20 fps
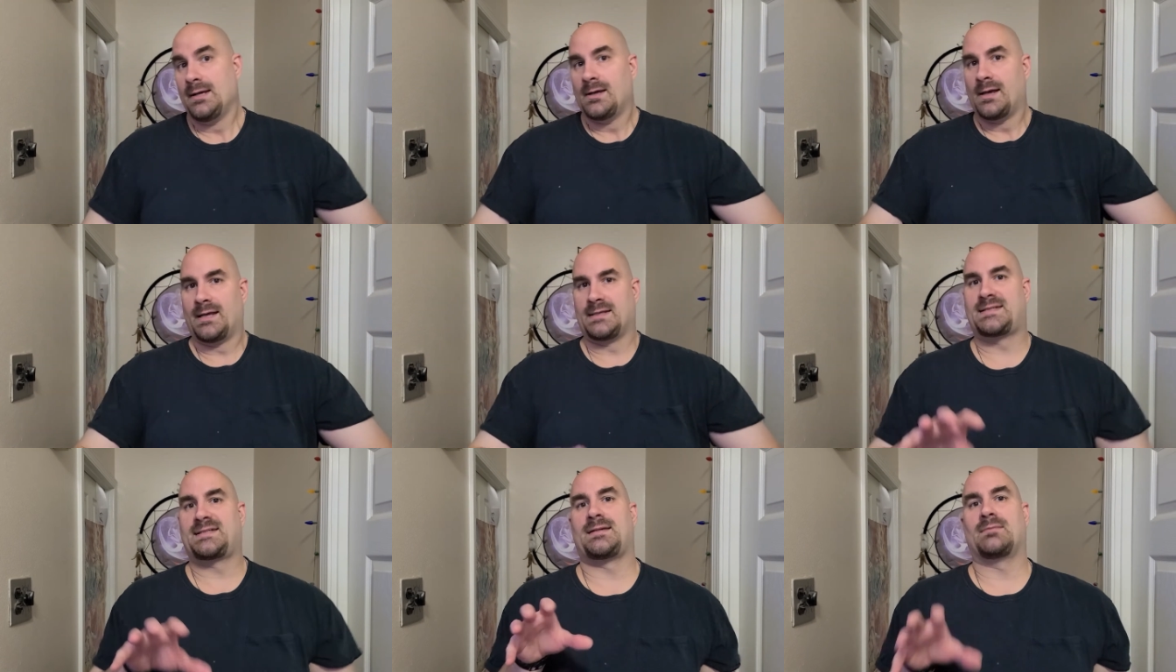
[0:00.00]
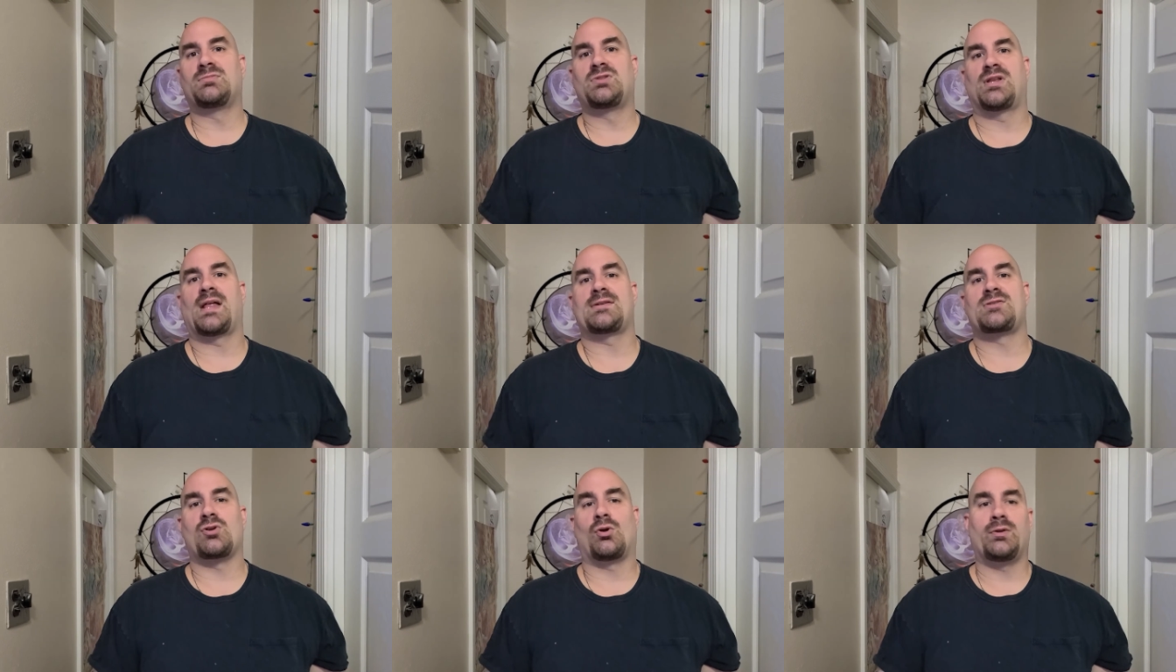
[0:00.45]
It's something
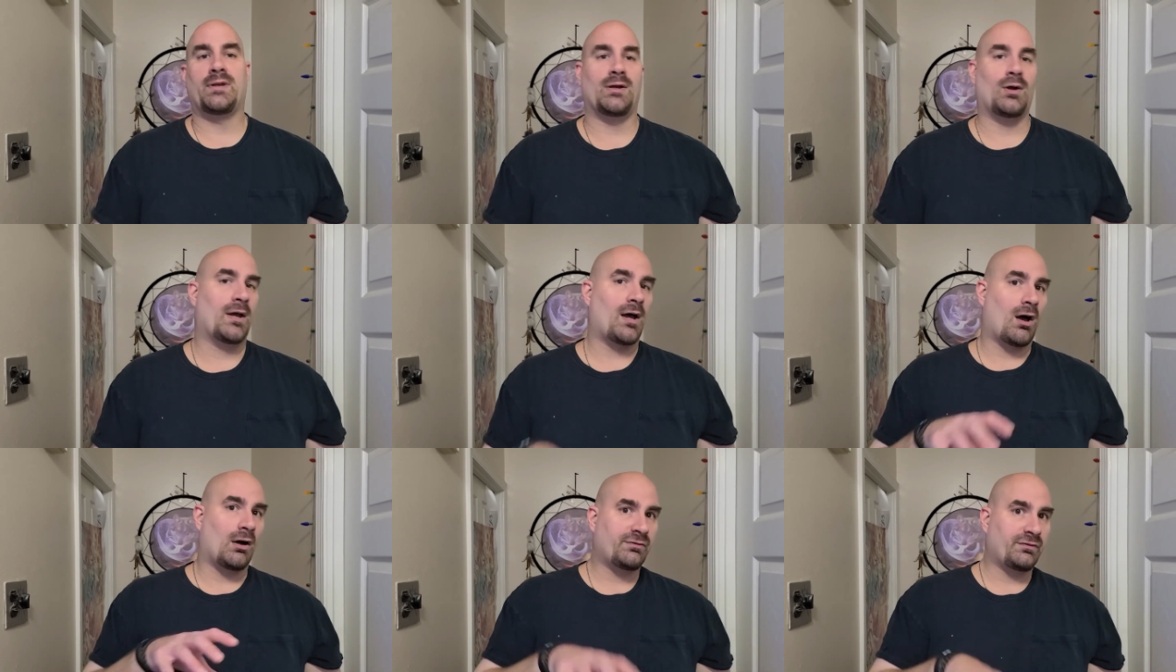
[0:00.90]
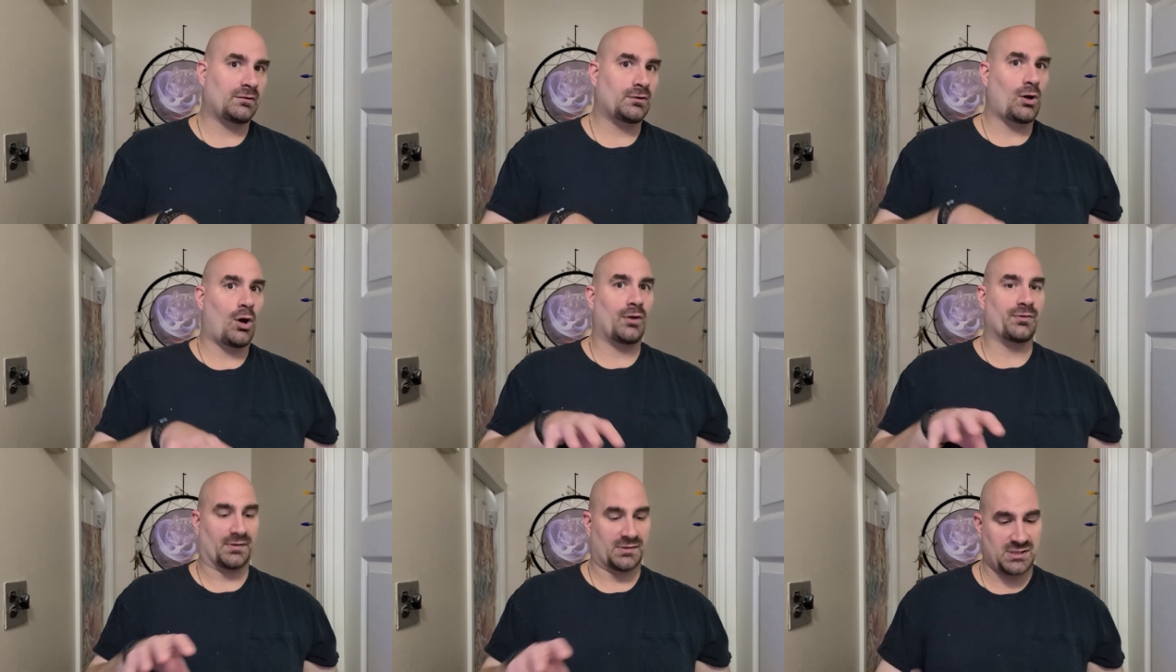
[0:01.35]
that's only offered
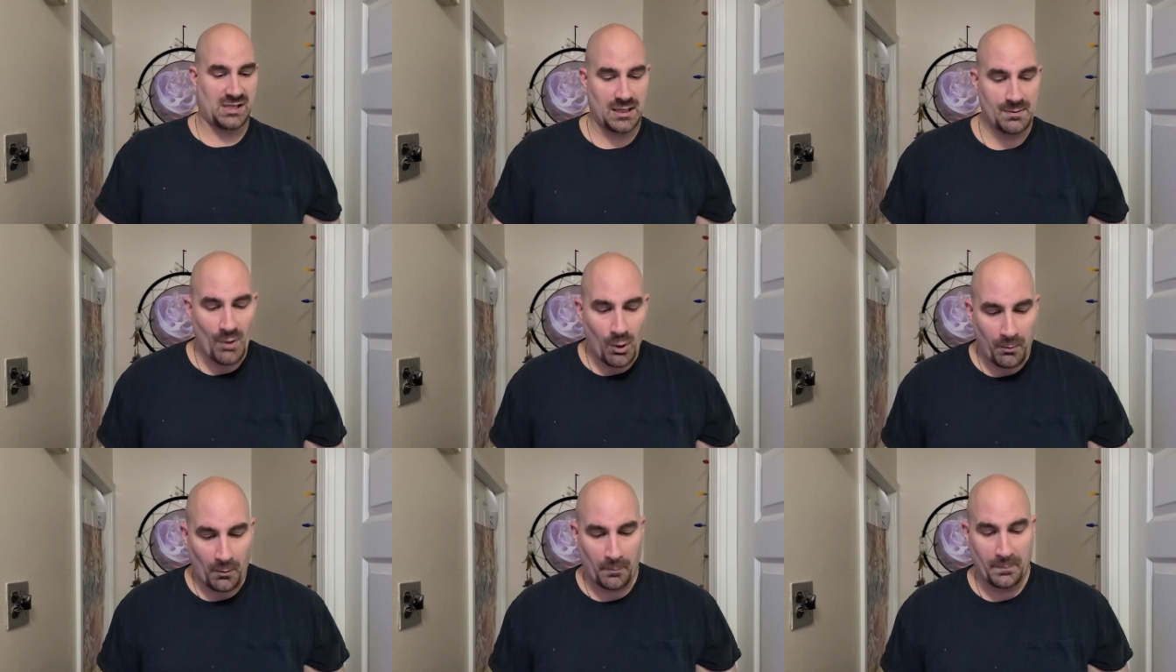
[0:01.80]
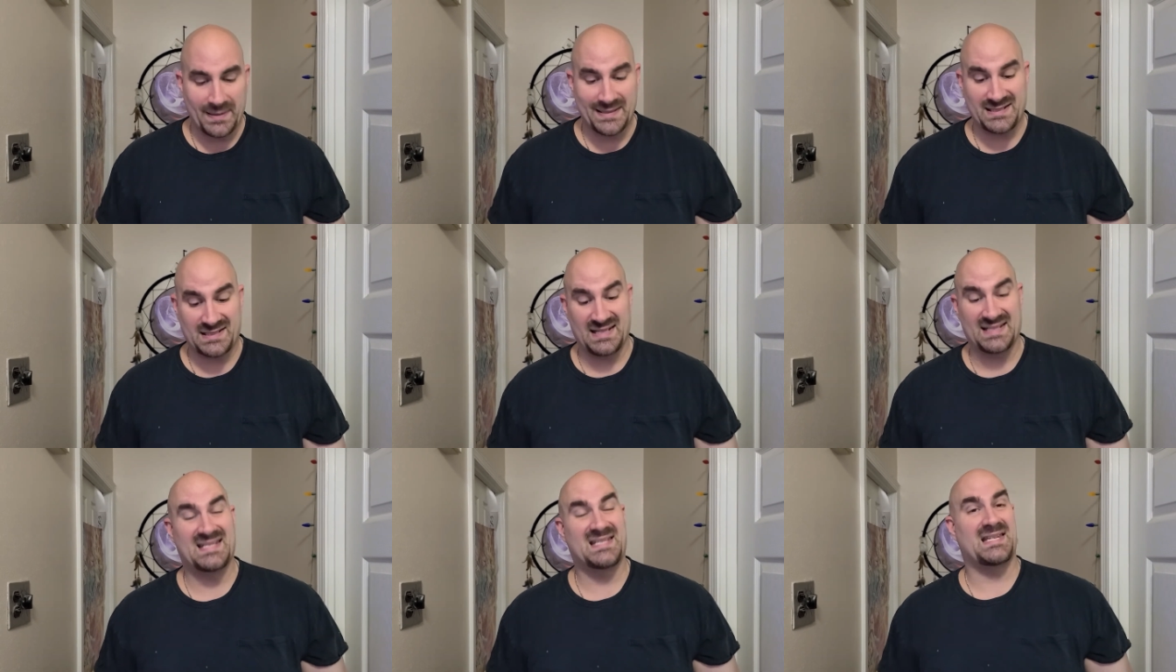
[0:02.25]
on the T-Mobile
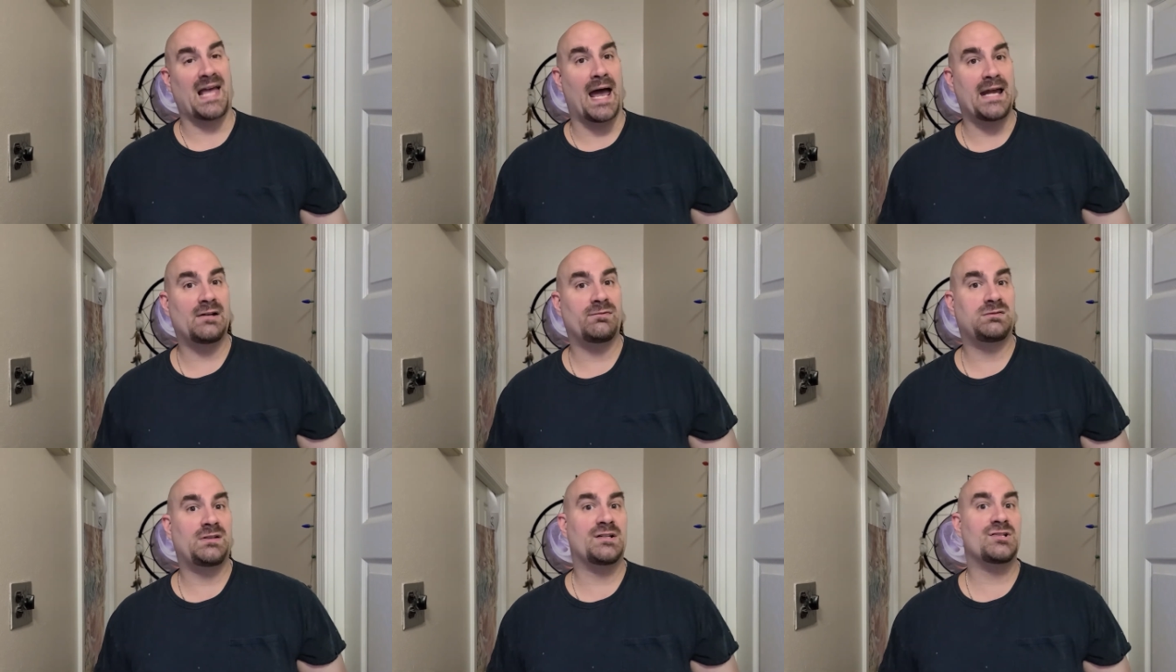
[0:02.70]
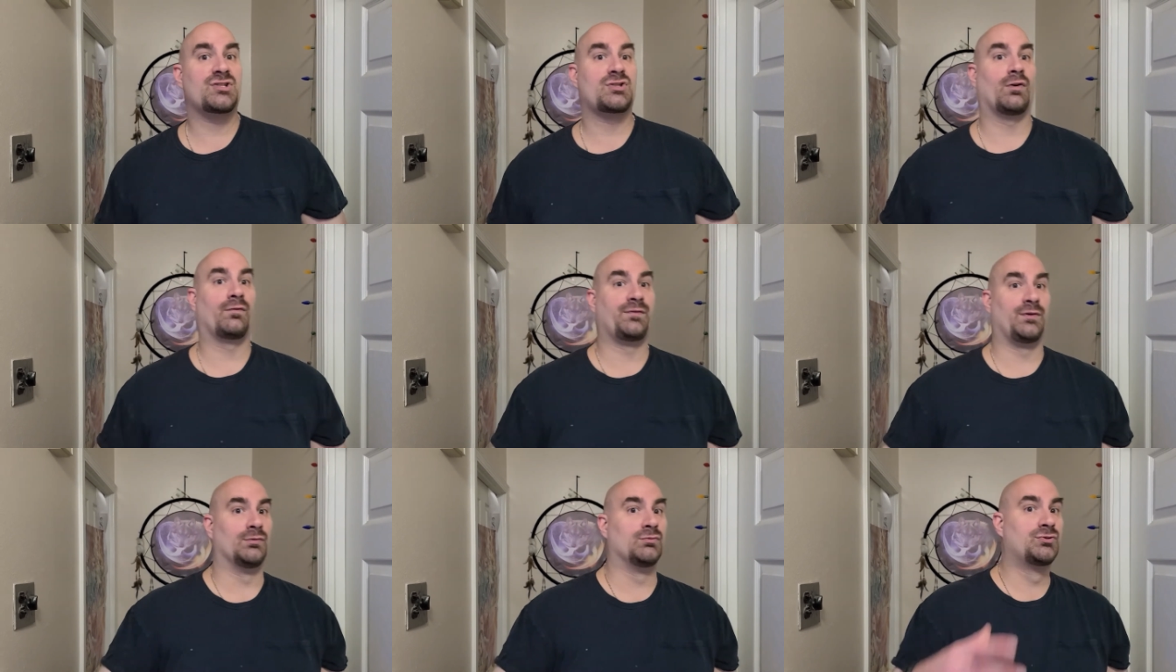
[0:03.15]
Business side of things. So
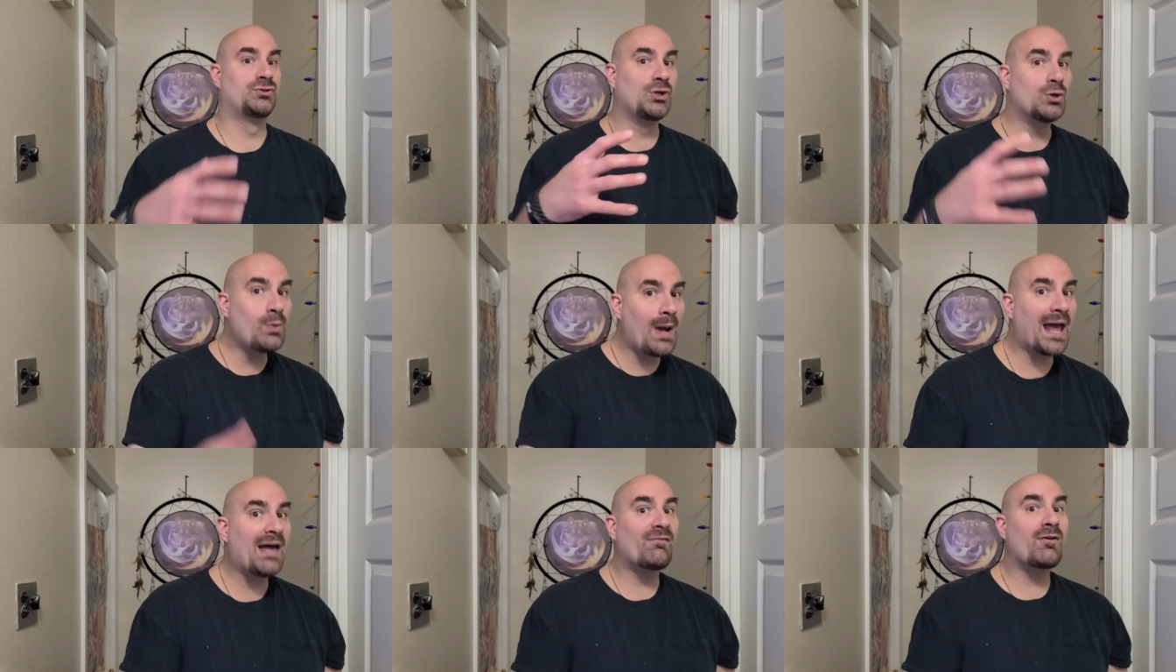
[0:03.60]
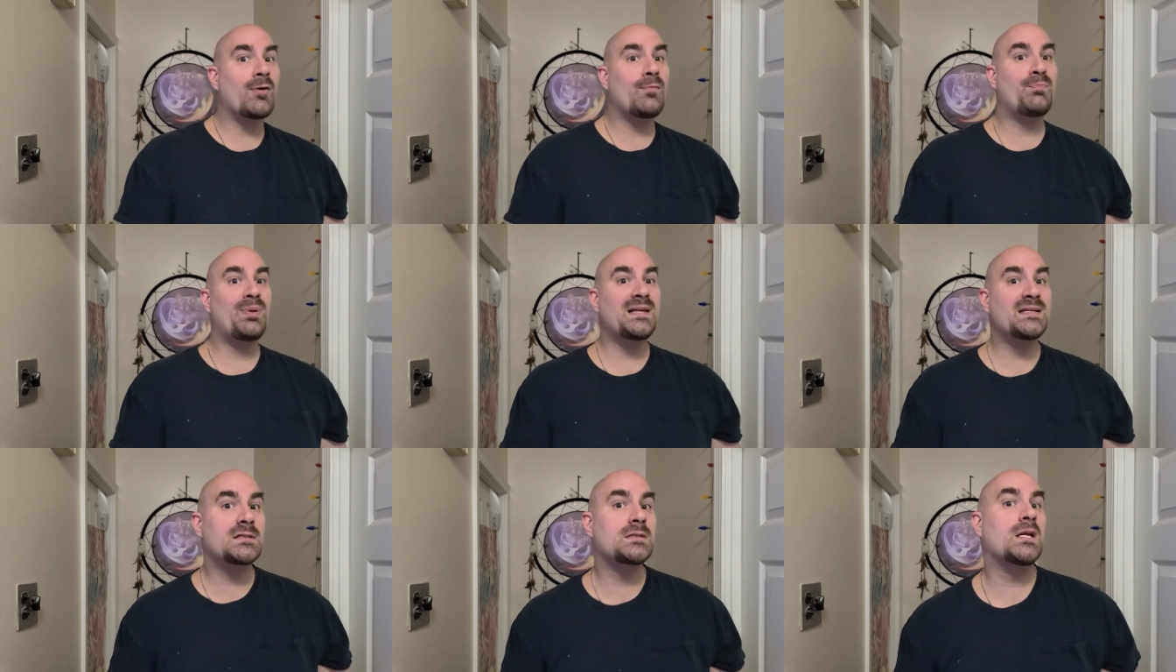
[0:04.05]
if you do have a
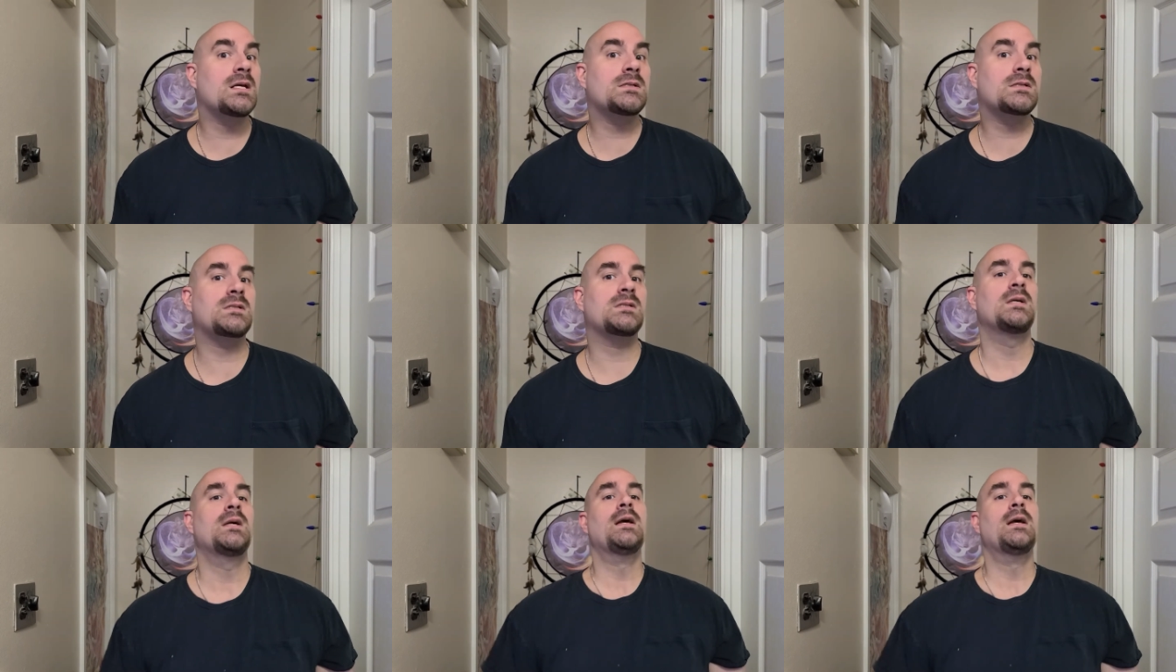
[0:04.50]
business,